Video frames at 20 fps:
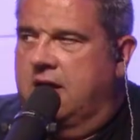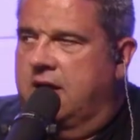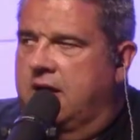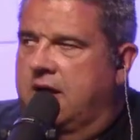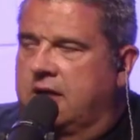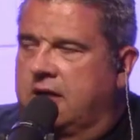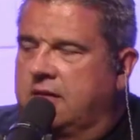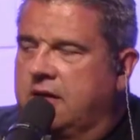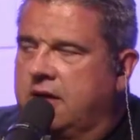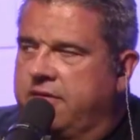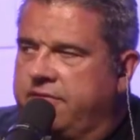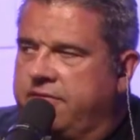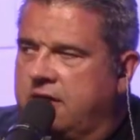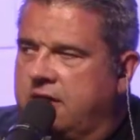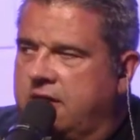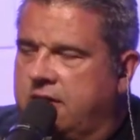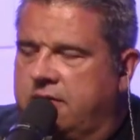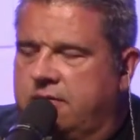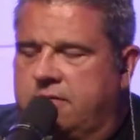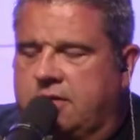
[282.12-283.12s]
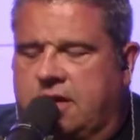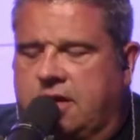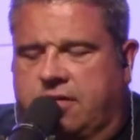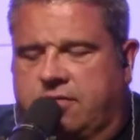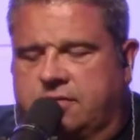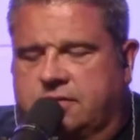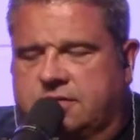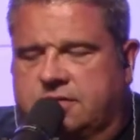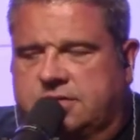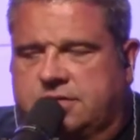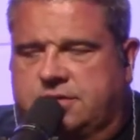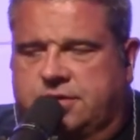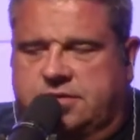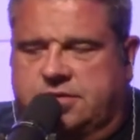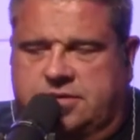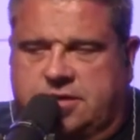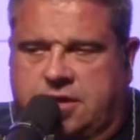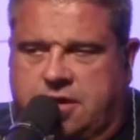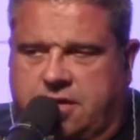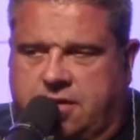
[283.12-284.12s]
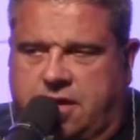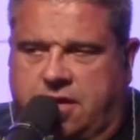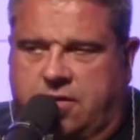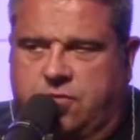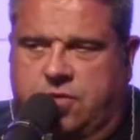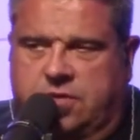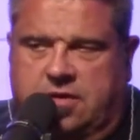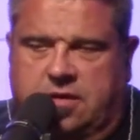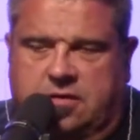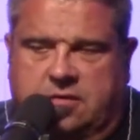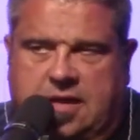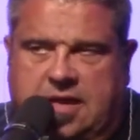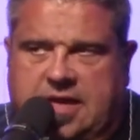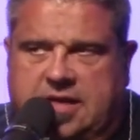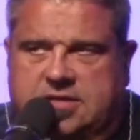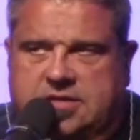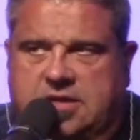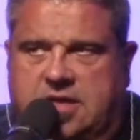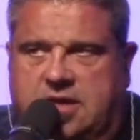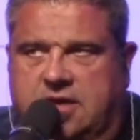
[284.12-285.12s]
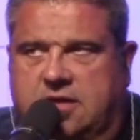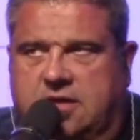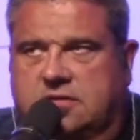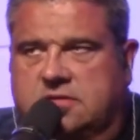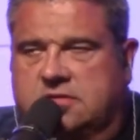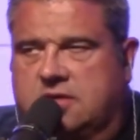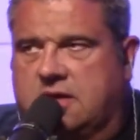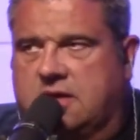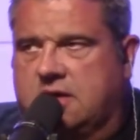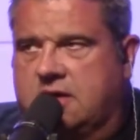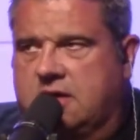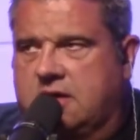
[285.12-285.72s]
I love it. I was just talking with our last guest